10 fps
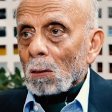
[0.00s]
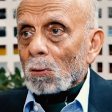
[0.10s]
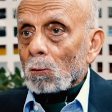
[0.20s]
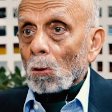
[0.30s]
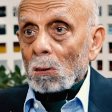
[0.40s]
They
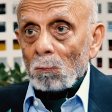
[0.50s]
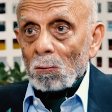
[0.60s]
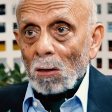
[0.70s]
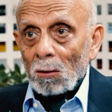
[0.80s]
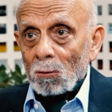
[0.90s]
said, your leave
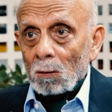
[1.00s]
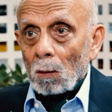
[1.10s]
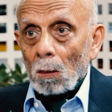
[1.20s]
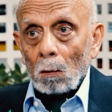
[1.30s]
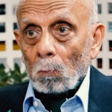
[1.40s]
is sanctioned,
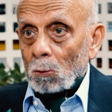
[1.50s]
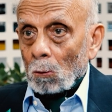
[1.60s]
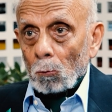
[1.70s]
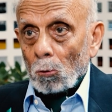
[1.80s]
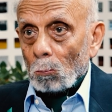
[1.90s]
but you're
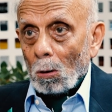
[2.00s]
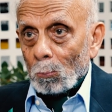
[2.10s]
not going to Bombay.